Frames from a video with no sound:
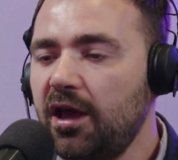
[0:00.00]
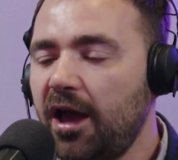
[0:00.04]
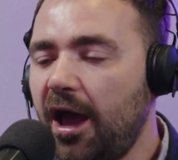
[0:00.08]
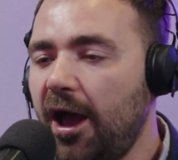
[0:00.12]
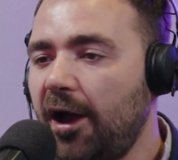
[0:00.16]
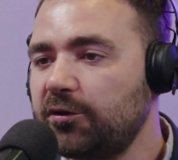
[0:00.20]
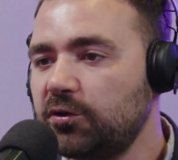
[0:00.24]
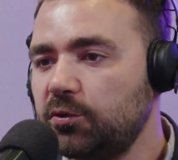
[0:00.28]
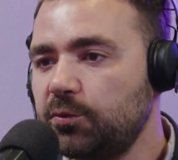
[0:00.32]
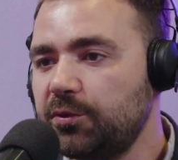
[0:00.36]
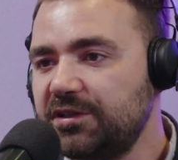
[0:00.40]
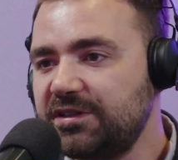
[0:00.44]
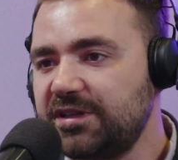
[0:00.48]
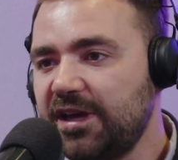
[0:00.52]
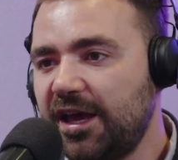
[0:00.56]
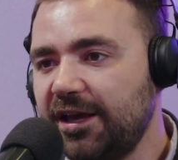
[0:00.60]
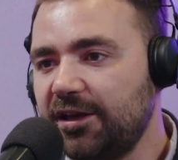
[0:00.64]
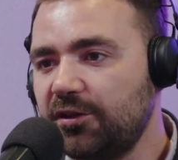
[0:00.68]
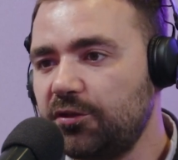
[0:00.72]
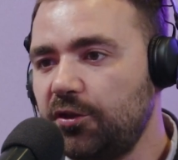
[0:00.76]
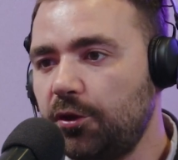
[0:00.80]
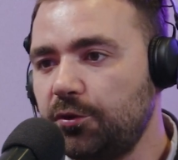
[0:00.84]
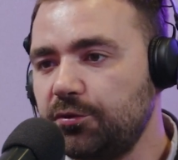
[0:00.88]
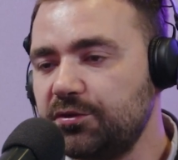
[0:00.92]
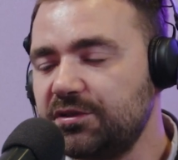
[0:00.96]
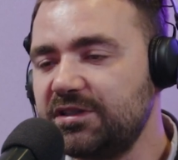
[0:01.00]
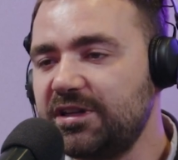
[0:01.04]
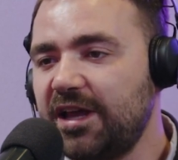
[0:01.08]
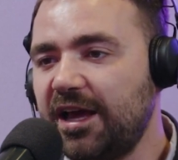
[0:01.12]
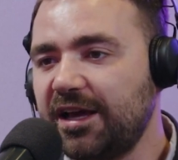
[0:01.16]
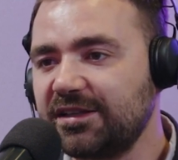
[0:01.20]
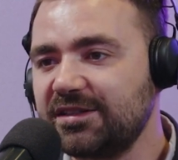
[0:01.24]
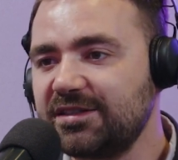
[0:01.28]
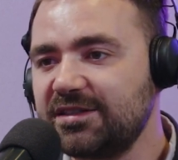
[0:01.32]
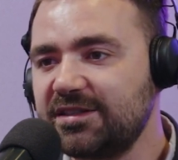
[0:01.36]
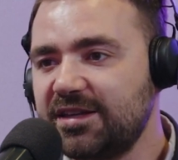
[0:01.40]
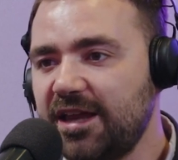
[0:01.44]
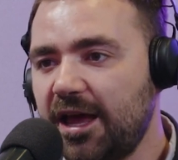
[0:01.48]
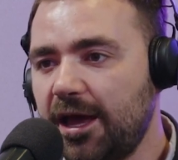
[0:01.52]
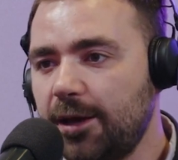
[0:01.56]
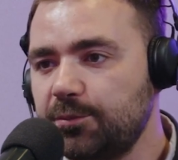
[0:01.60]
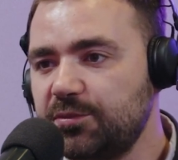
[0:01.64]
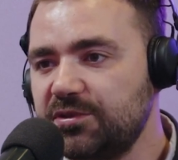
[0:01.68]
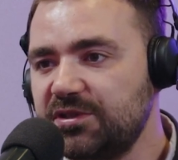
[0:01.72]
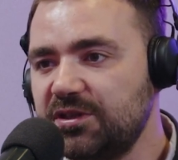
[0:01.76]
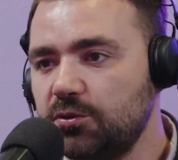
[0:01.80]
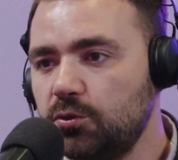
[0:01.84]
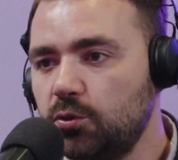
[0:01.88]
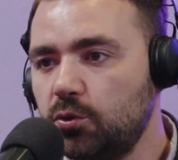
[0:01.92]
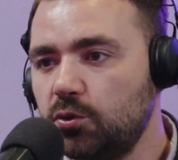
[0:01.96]
how do we take those next
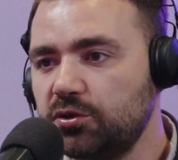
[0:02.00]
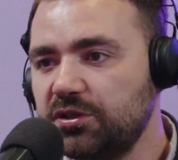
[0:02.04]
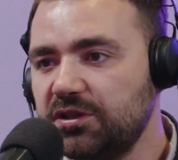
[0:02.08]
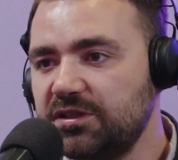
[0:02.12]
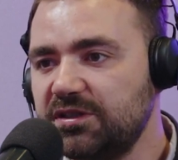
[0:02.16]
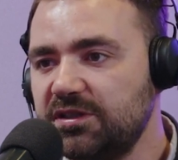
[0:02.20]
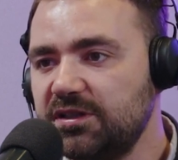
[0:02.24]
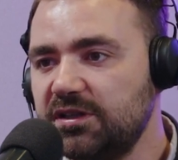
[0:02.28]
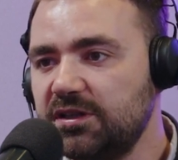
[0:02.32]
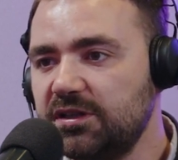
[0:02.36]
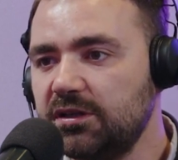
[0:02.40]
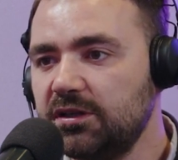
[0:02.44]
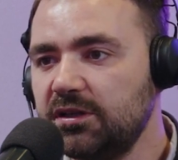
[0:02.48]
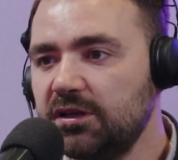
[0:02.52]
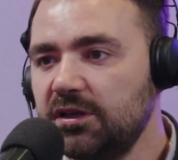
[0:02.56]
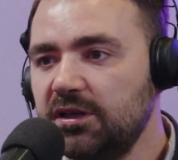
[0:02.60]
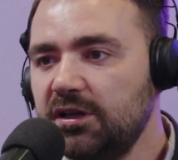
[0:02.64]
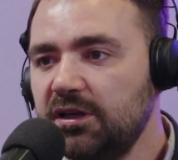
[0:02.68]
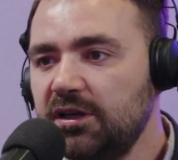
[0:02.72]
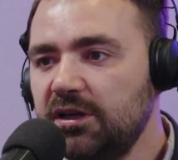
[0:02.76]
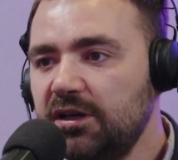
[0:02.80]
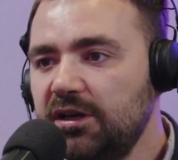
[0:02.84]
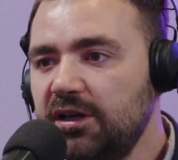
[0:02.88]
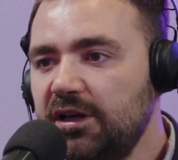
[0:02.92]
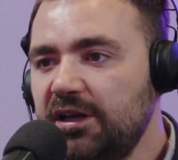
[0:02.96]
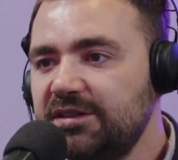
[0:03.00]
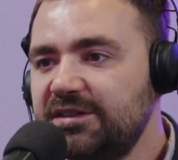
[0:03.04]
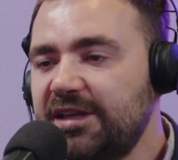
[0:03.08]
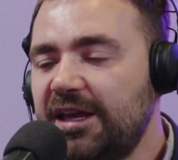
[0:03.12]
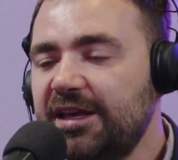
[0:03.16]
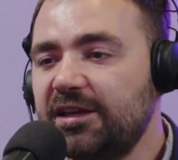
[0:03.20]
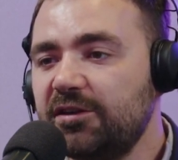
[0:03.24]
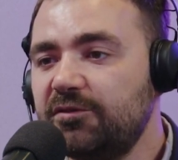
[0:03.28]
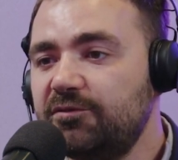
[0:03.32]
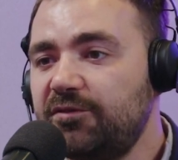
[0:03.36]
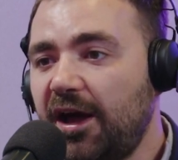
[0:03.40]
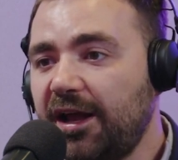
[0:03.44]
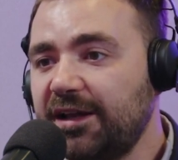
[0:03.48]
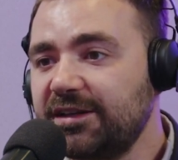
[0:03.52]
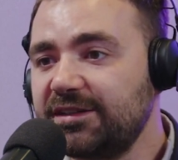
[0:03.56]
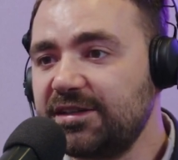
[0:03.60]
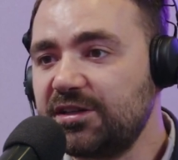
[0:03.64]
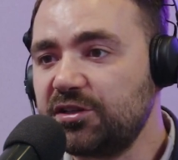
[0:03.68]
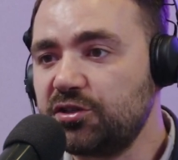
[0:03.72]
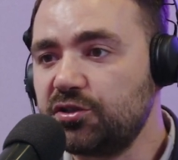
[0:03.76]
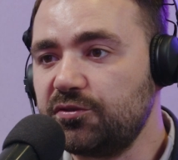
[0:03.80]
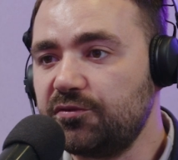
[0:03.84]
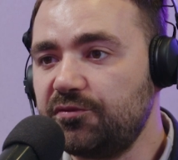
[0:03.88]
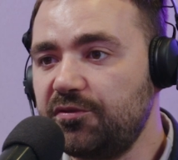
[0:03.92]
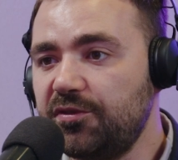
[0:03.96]
steps in order to take
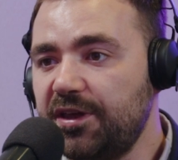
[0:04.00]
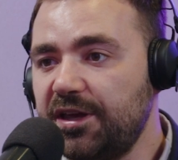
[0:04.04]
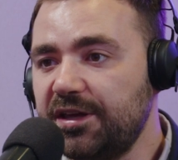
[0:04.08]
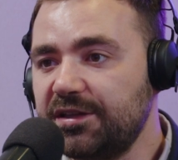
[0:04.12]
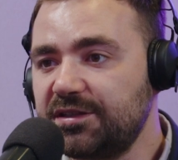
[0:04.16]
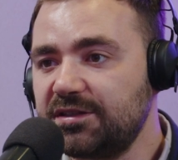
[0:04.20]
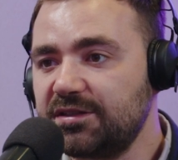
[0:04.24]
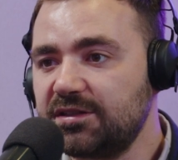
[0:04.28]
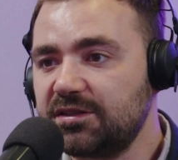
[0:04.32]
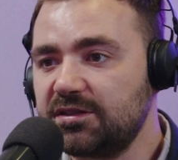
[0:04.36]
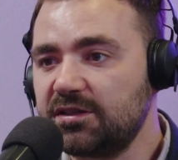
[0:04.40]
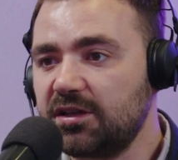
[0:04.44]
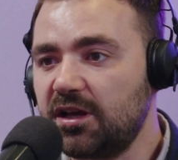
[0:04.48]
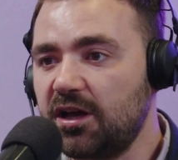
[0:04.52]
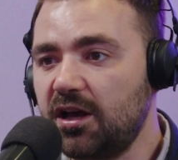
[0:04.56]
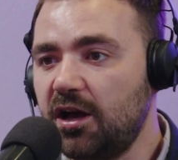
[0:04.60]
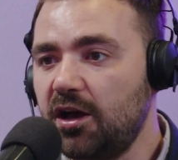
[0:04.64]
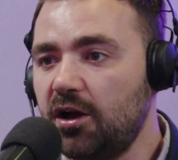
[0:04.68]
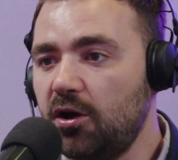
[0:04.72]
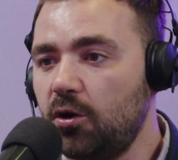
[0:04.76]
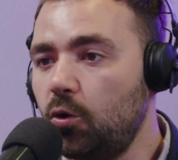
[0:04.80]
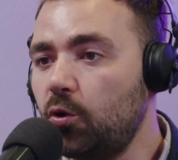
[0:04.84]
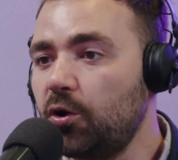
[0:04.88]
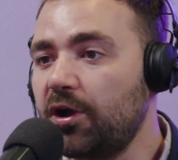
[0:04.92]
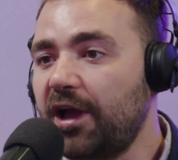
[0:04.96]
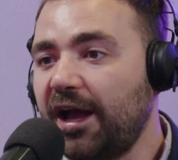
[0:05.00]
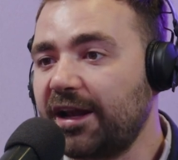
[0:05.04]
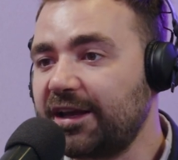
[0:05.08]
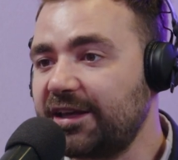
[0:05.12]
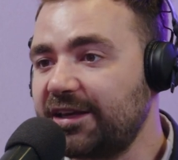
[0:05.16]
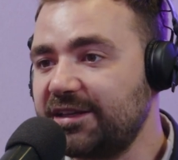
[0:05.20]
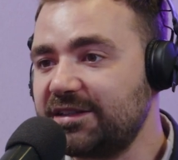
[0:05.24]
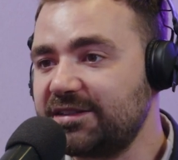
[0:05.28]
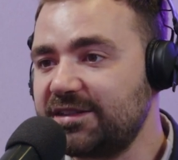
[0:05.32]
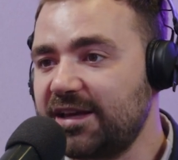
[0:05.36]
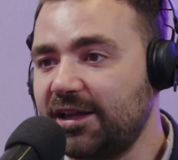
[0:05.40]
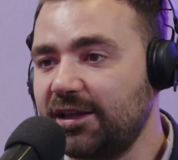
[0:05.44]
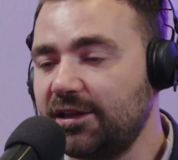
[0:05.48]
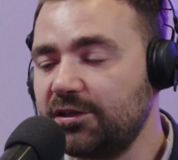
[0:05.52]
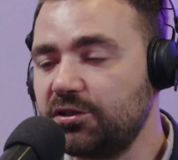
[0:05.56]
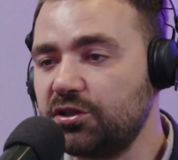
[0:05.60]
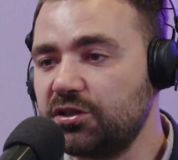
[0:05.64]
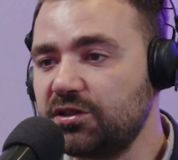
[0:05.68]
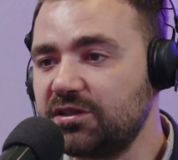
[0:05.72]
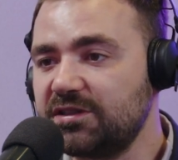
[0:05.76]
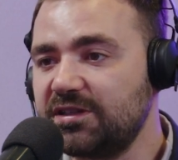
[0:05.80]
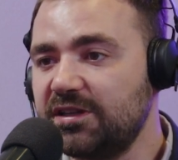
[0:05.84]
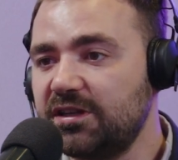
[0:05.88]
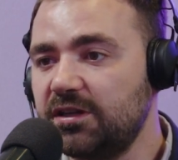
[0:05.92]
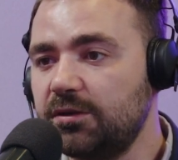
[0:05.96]
advantage of this organic
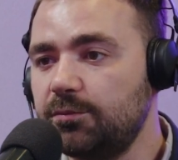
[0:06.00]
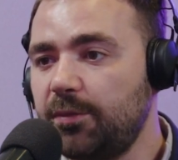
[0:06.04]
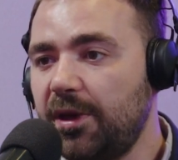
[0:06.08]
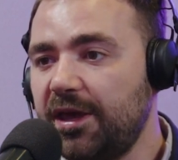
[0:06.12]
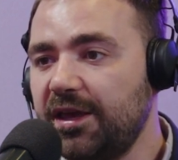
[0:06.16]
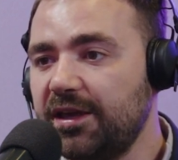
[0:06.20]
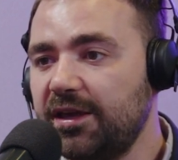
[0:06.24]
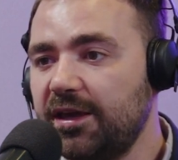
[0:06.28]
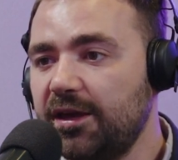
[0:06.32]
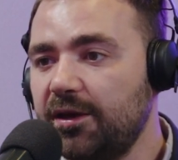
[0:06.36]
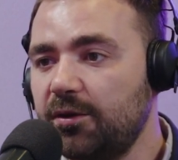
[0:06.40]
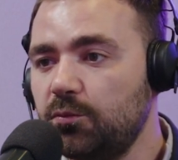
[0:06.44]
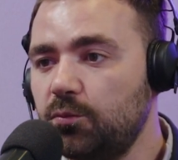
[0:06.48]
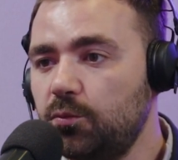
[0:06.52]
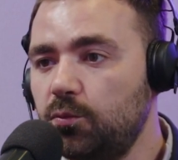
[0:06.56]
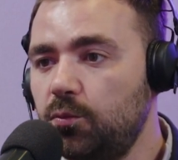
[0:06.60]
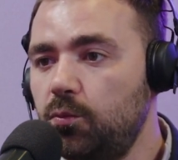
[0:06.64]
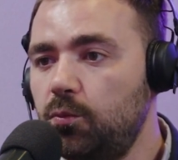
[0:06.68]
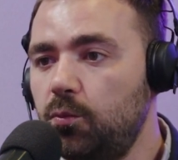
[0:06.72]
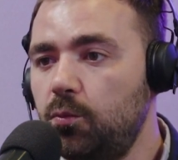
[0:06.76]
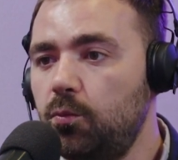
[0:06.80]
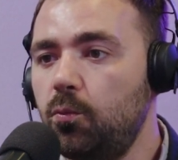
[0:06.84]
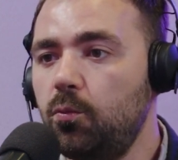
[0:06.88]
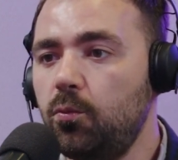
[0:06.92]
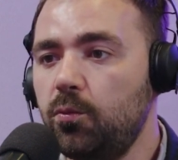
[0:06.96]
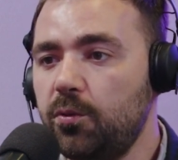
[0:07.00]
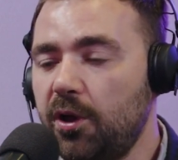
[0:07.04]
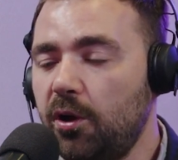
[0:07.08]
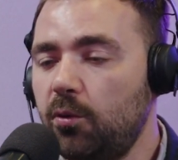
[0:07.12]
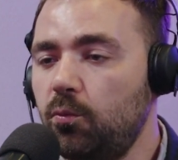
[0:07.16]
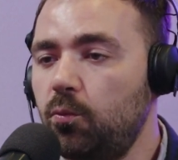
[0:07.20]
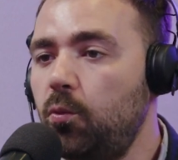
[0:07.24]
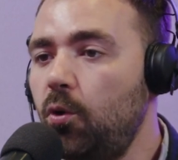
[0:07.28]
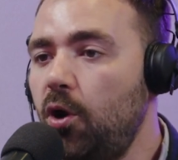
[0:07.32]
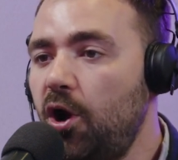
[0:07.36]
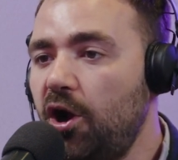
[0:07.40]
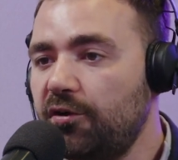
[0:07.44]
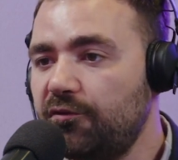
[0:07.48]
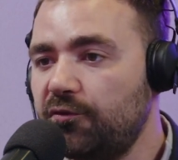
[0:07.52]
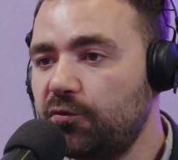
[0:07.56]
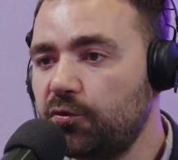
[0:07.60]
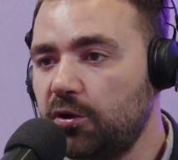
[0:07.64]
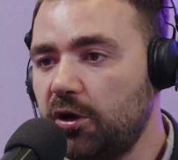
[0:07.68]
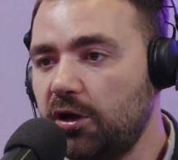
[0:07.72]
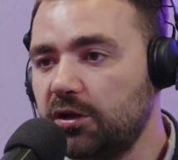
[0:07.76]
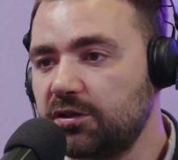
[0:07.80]
intelligence and then make it, work for